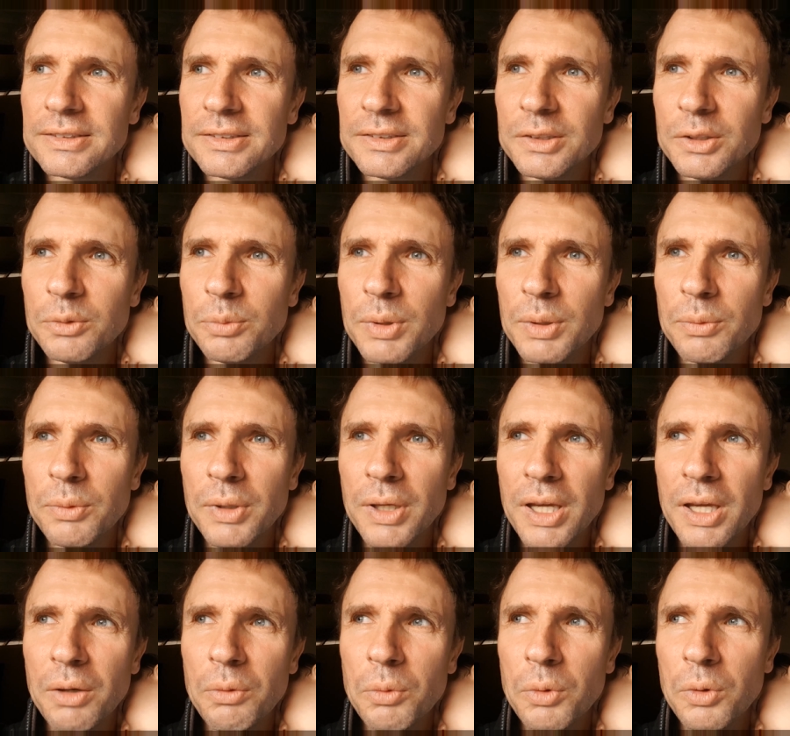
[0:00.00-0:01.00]
a lot of people are
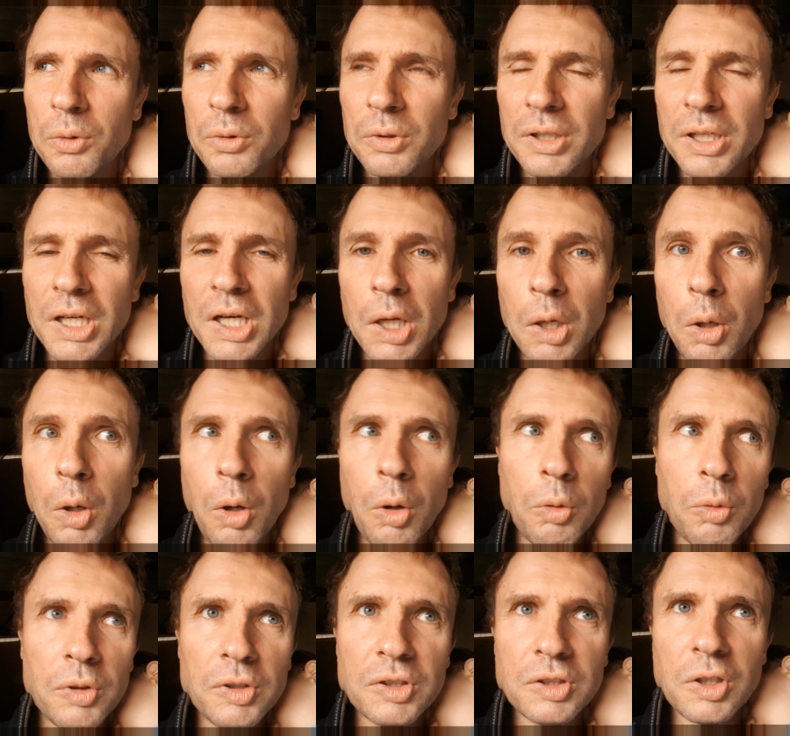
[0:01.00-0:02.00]
going, well, you know,
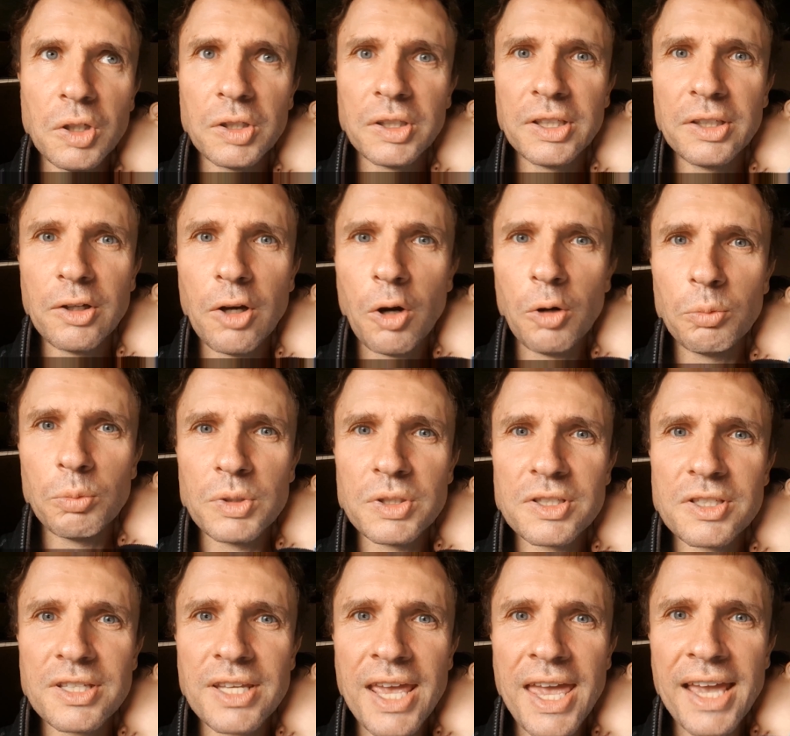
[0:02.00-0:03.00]
oh, he's got Goldman
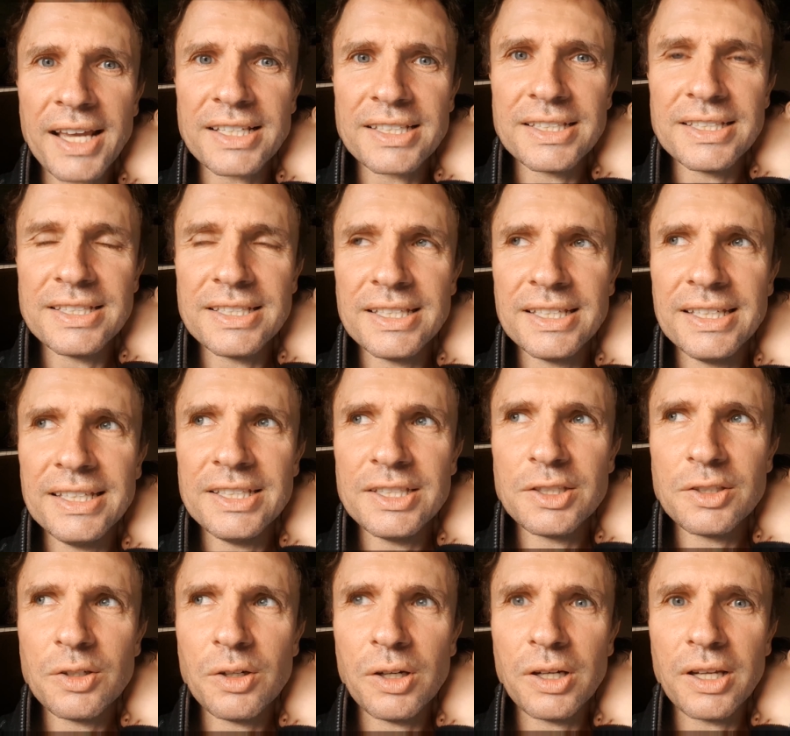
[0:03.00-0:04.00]
Sachs, he's an
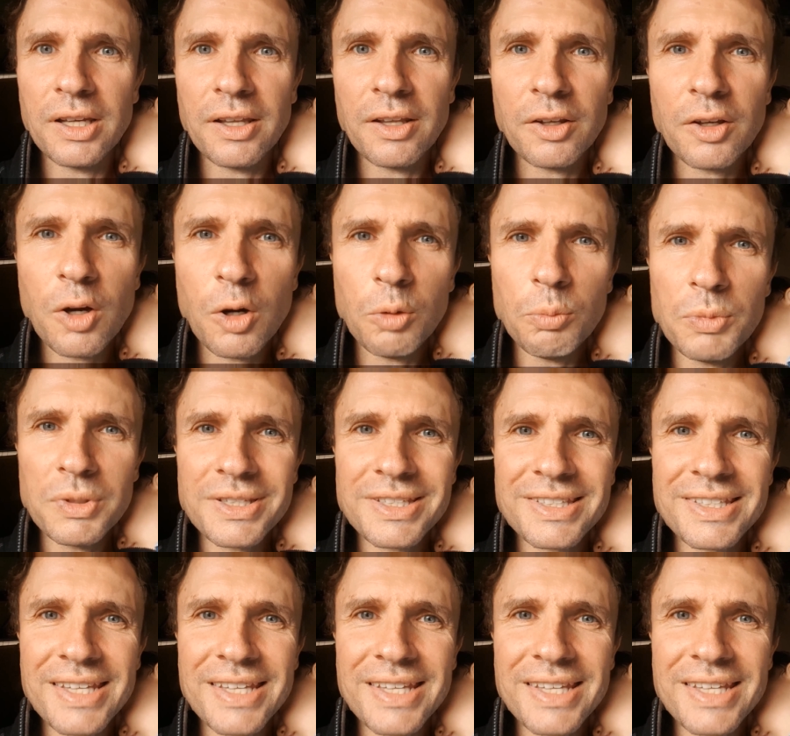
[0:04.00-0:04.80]
insider. Goldman